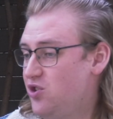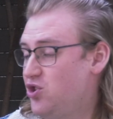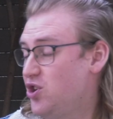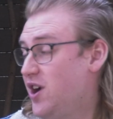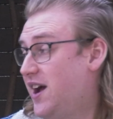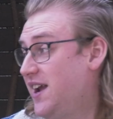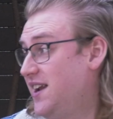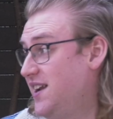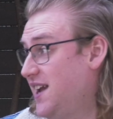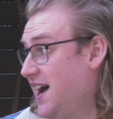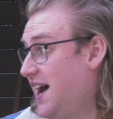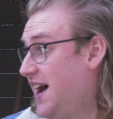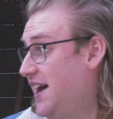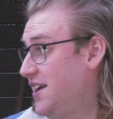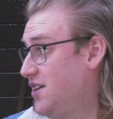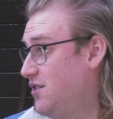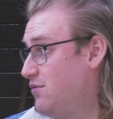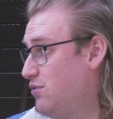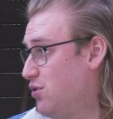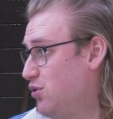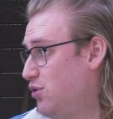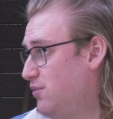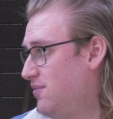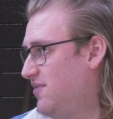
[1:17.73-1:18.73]
giant garden
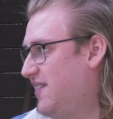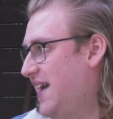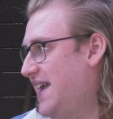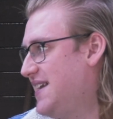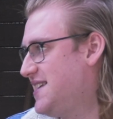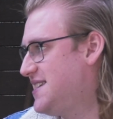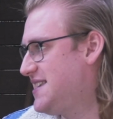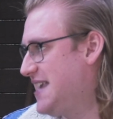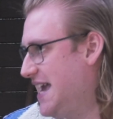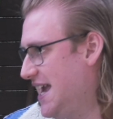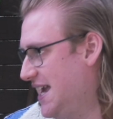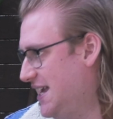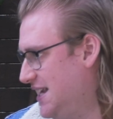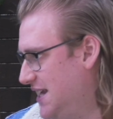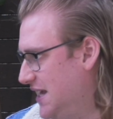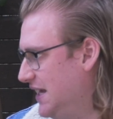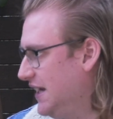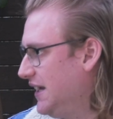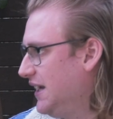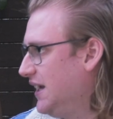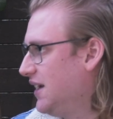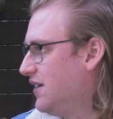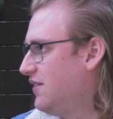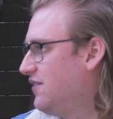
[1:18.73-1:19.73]
room for
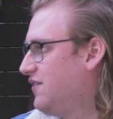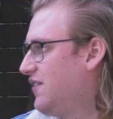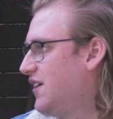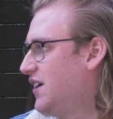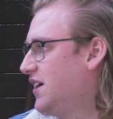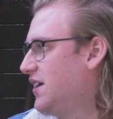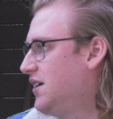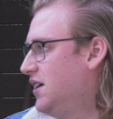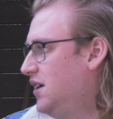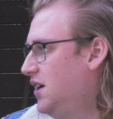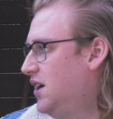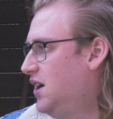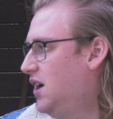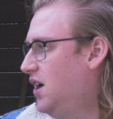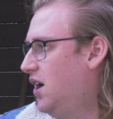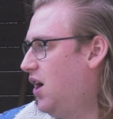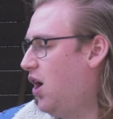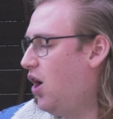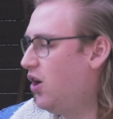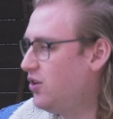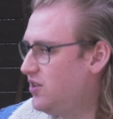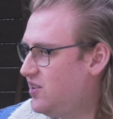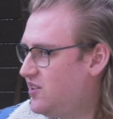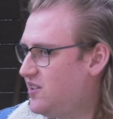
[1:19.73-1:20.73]
entertaining and for
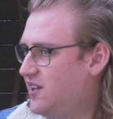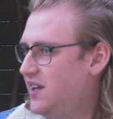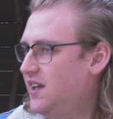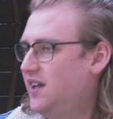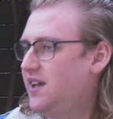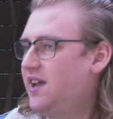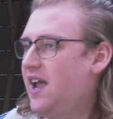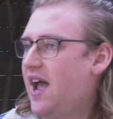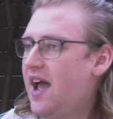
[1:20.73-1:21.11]
hosting,